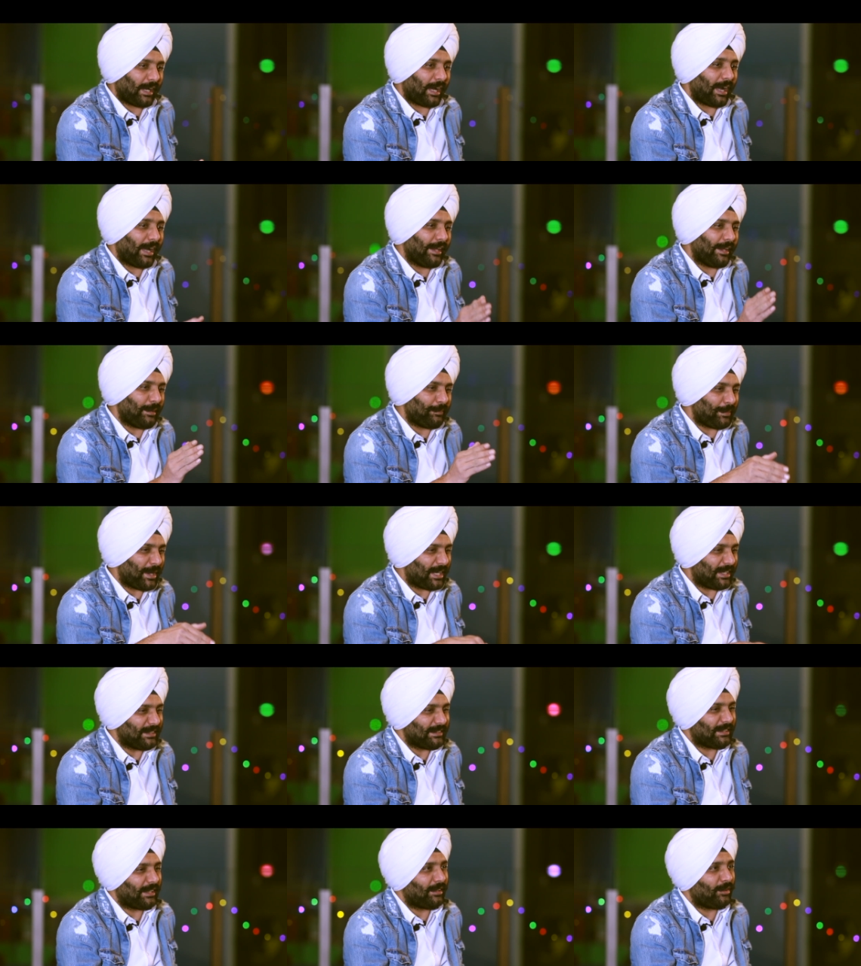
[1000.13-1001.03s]
higher
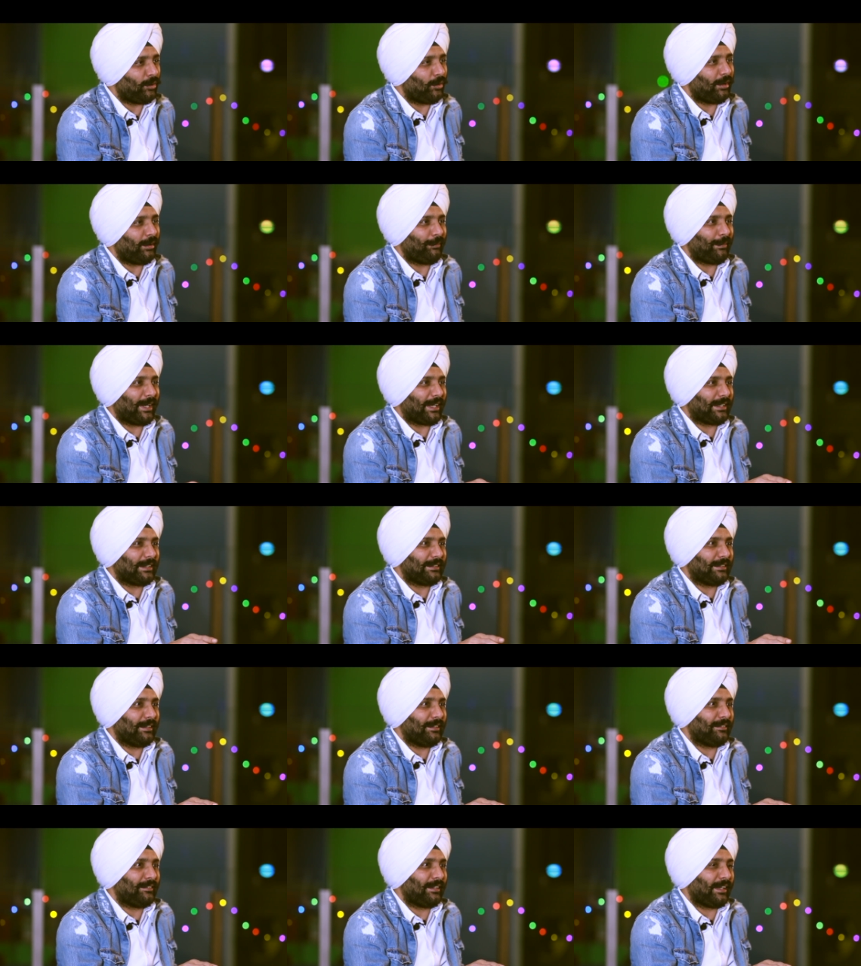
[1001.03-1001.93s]
package and lower
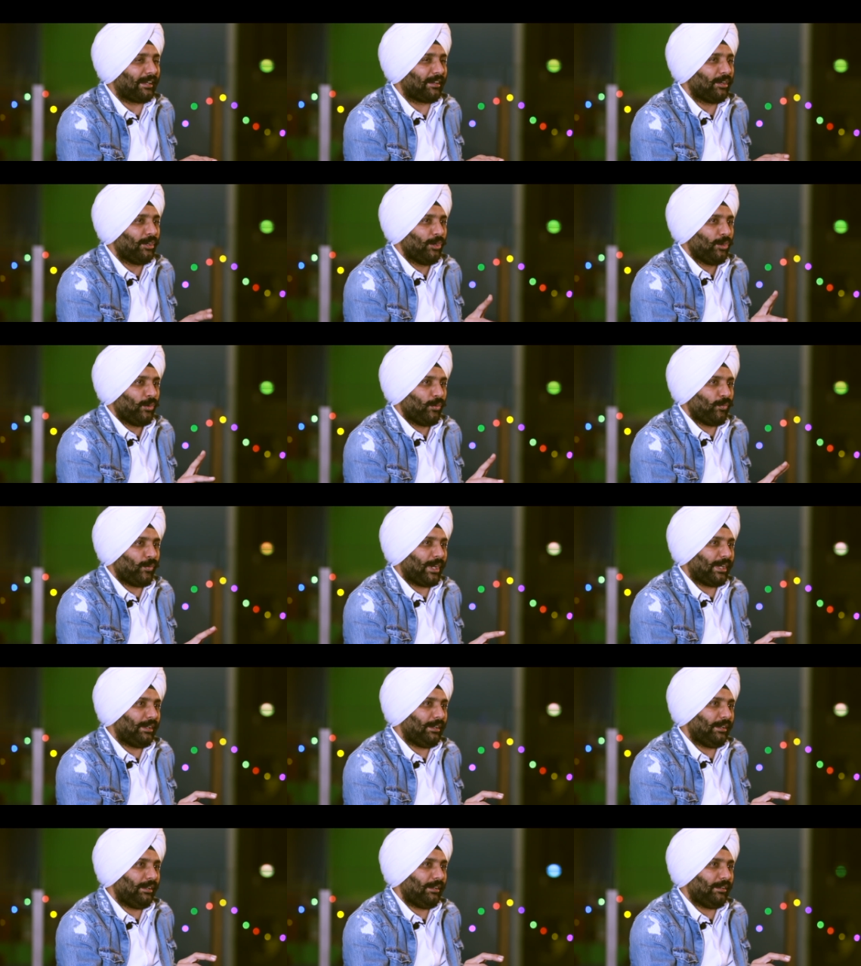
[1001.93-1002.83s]
packages, like
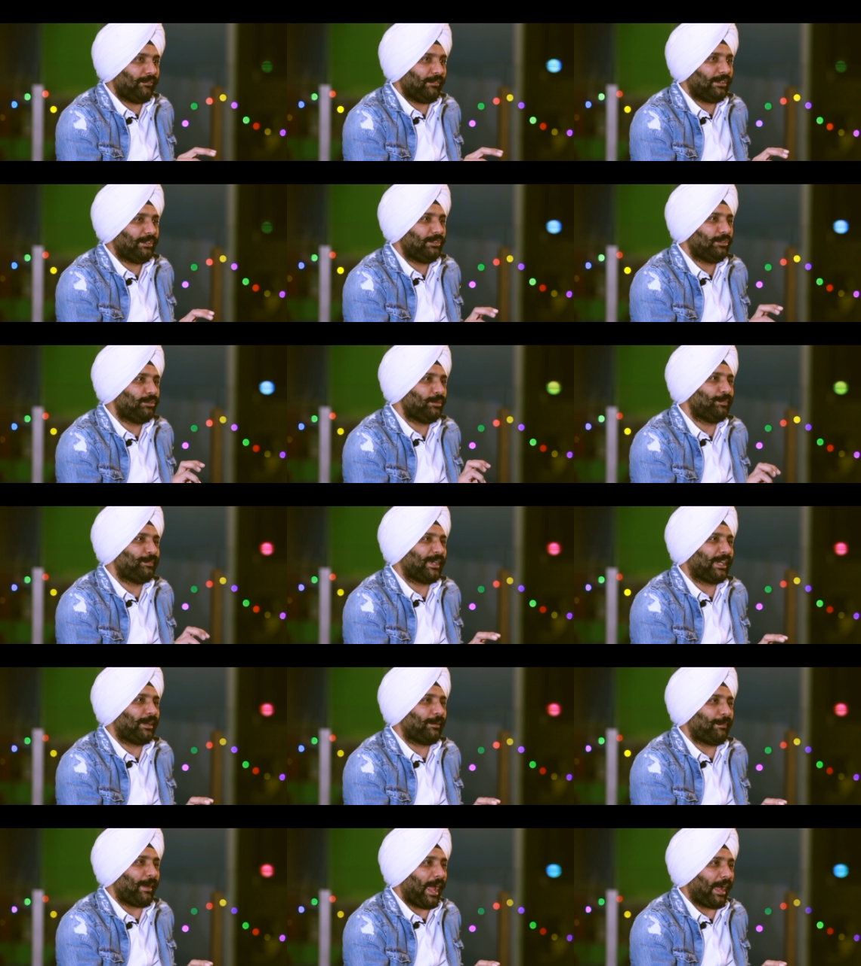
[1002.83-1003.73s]
when you do
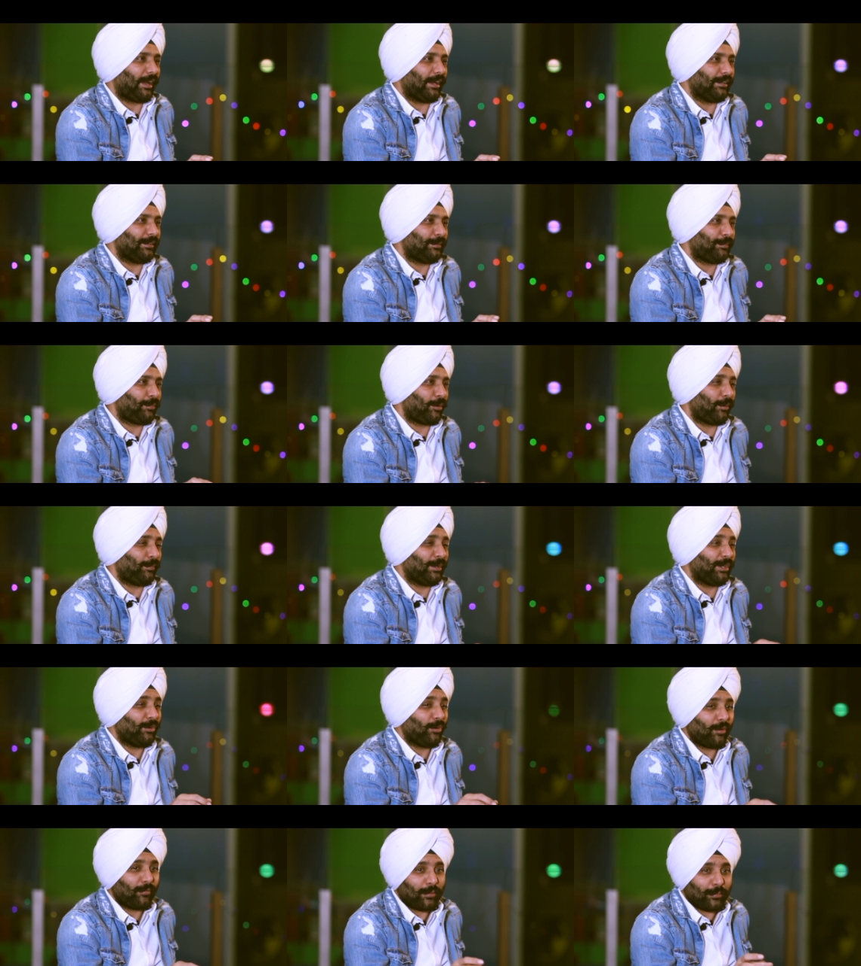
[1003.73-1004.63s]
bigger package, probably
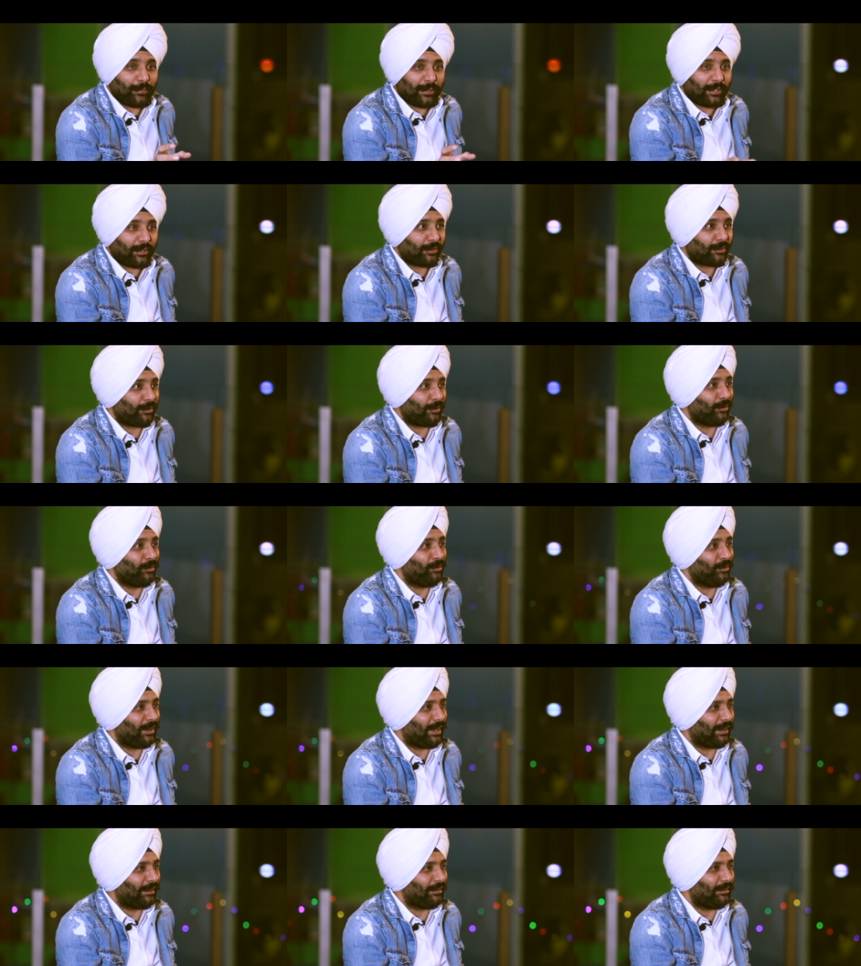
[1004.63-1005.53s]
you have a bigger crew,
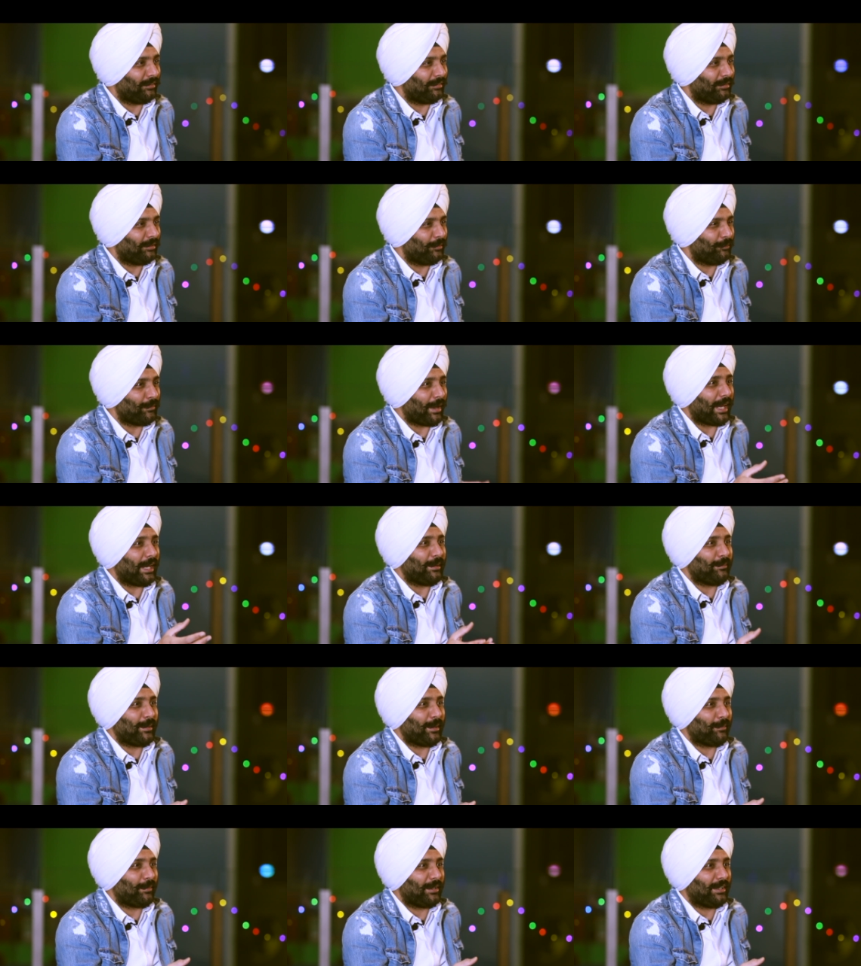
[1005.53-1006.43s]
like many
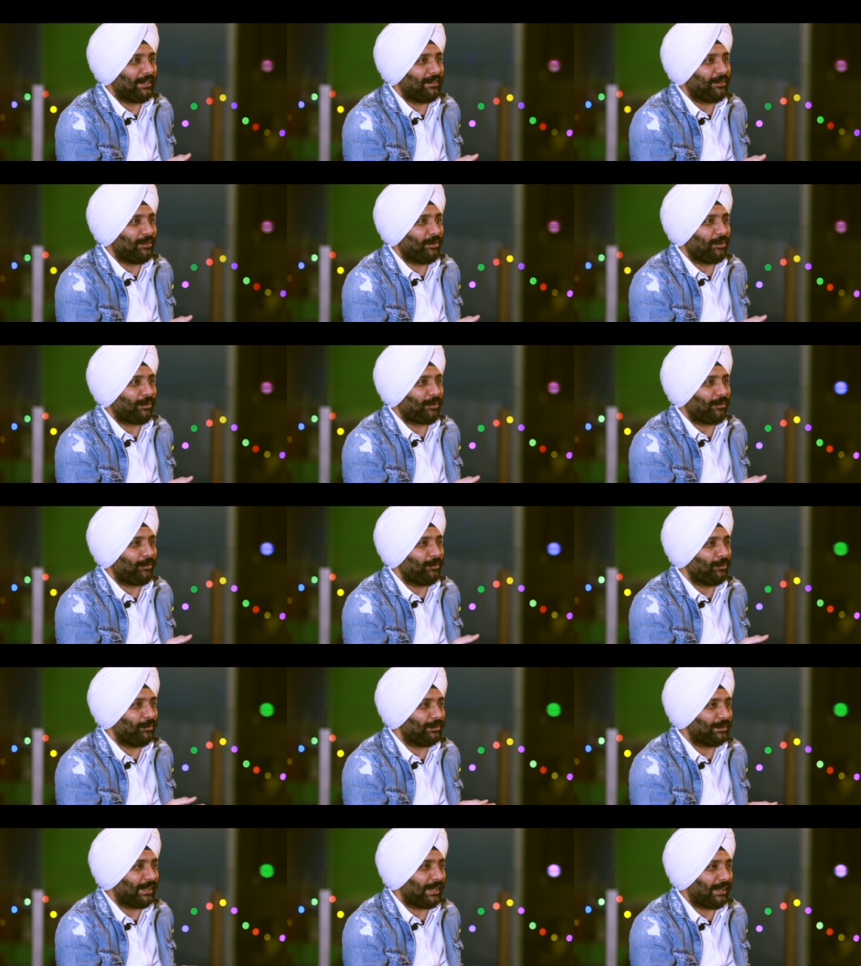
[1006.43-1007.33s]
people in your
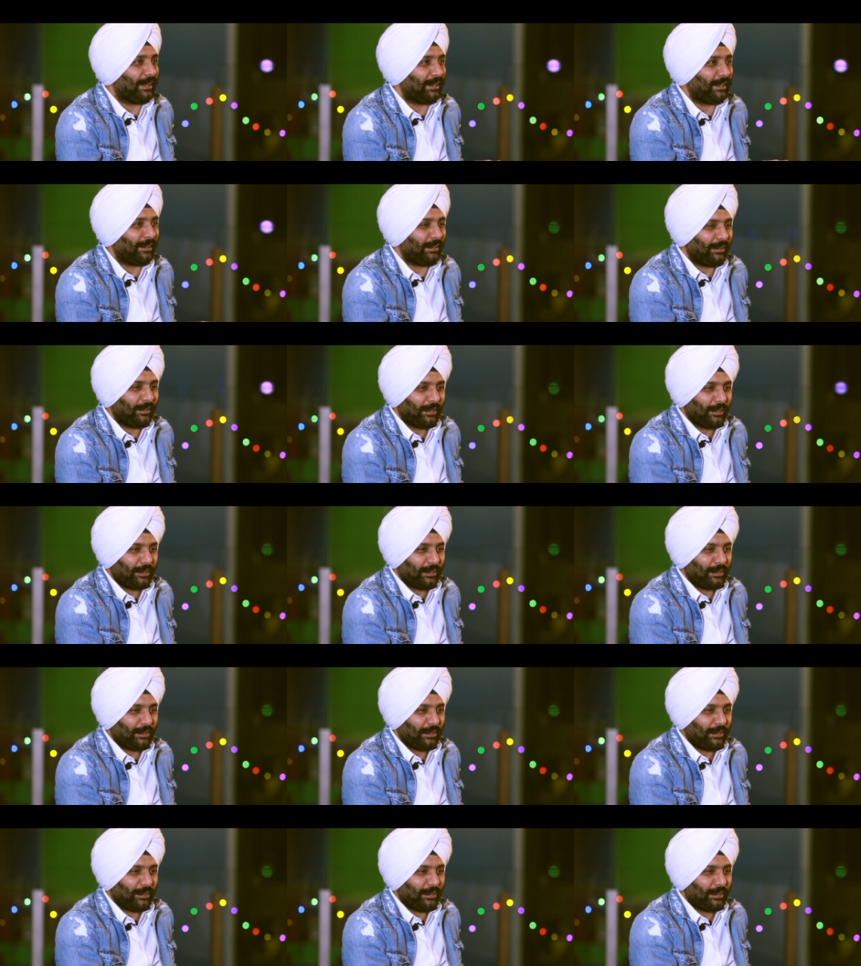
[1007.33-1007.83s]
crew, they